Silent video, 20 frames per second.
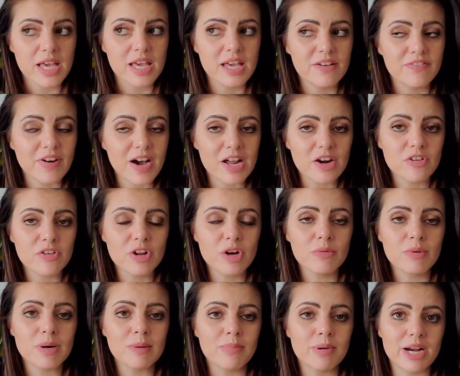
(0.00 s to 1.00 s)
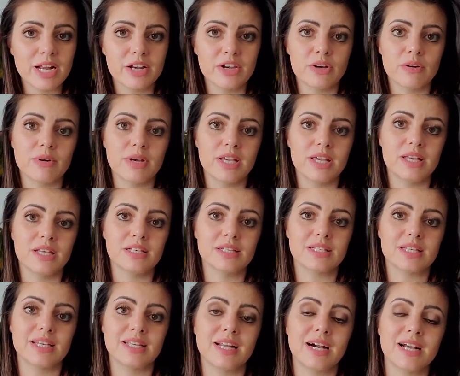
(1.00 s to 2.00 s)
If I don't know where Brando
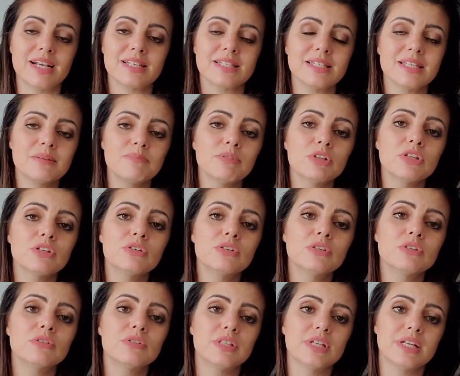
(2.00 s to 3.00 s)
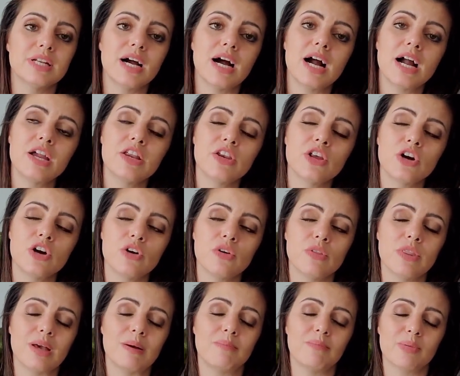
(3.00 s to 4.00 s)
is and I see Blu, then I know
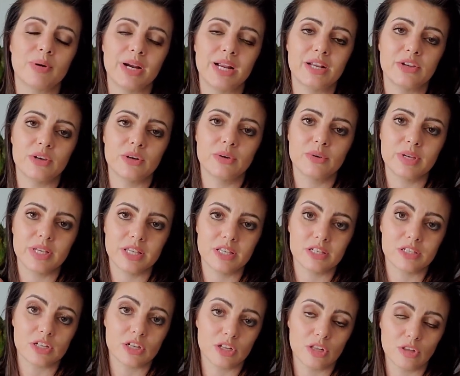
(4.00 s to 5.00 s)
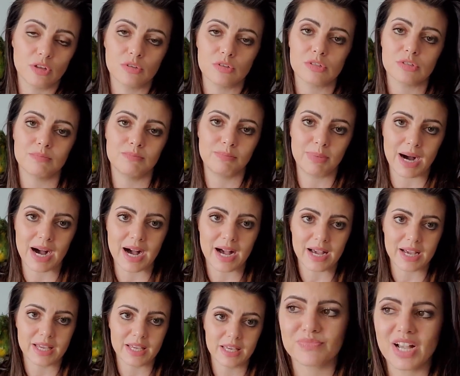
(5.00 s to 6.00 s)
that Brando is close
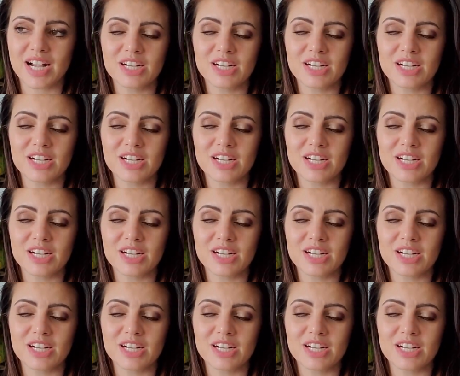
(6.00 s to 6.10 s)
by.